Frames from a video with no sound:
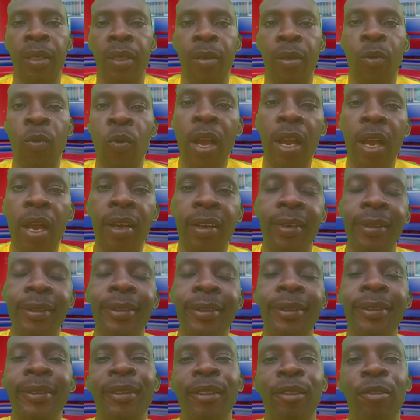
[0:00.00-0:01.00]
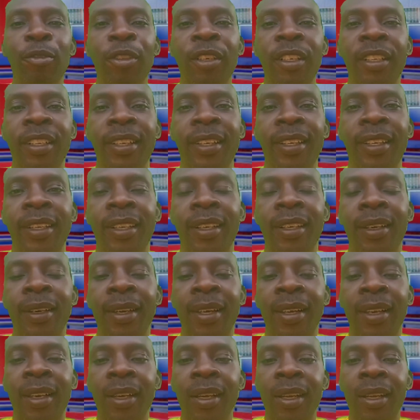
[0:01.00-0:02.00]
Well, we
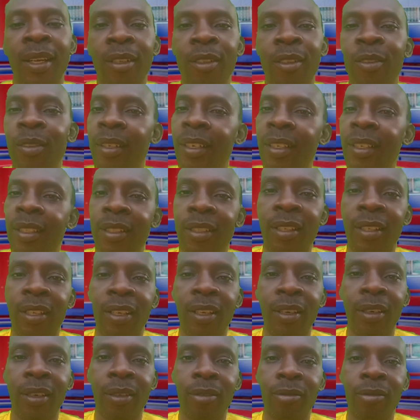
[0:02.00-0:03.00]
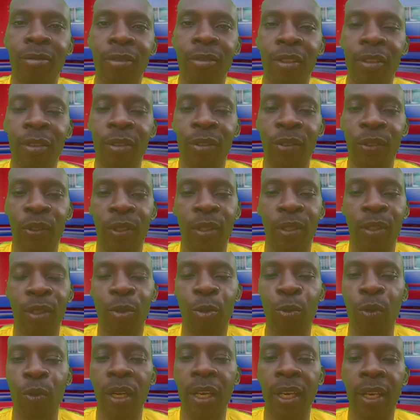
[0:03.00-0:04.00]
today's news
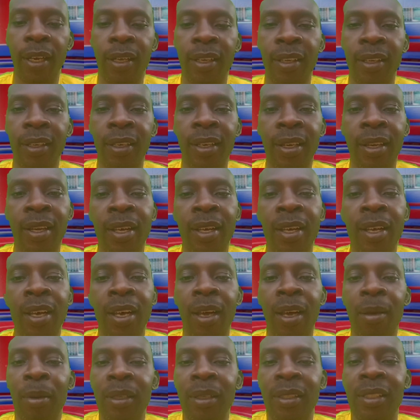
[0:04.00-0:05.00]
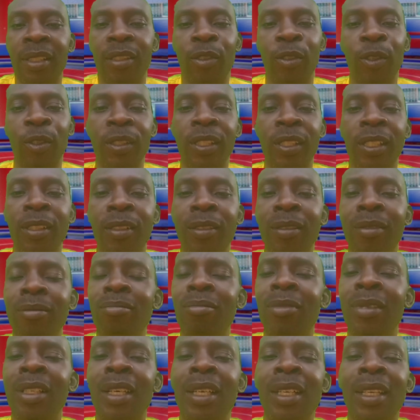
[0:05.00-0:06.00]
we are about discussing
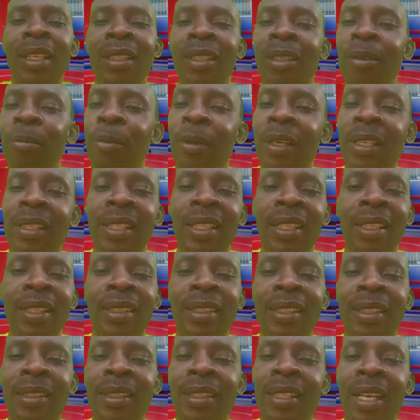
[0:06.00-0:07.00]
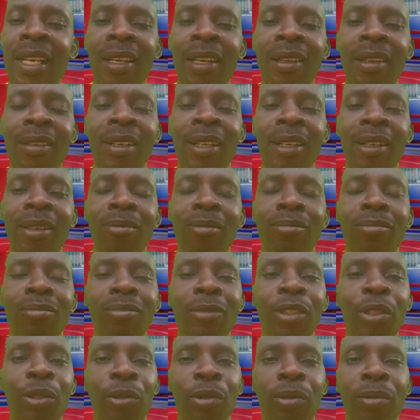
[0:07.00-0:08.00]
the presidential,
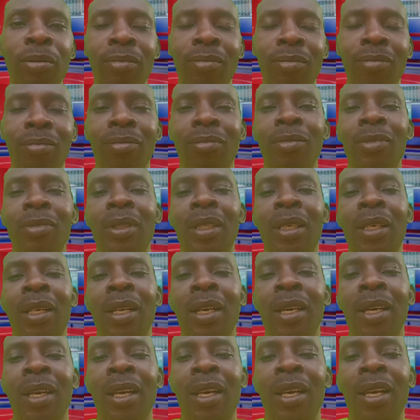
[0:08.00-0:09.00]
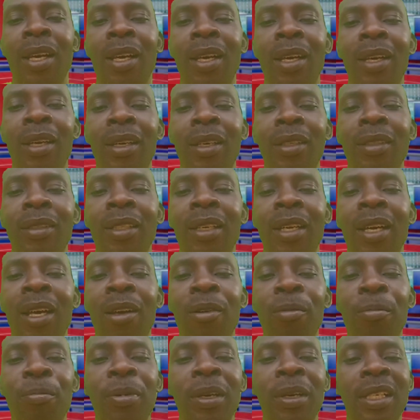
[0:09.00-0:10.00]
the
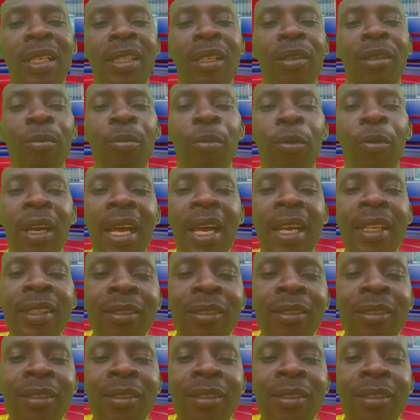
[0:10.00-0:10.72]
how President Bola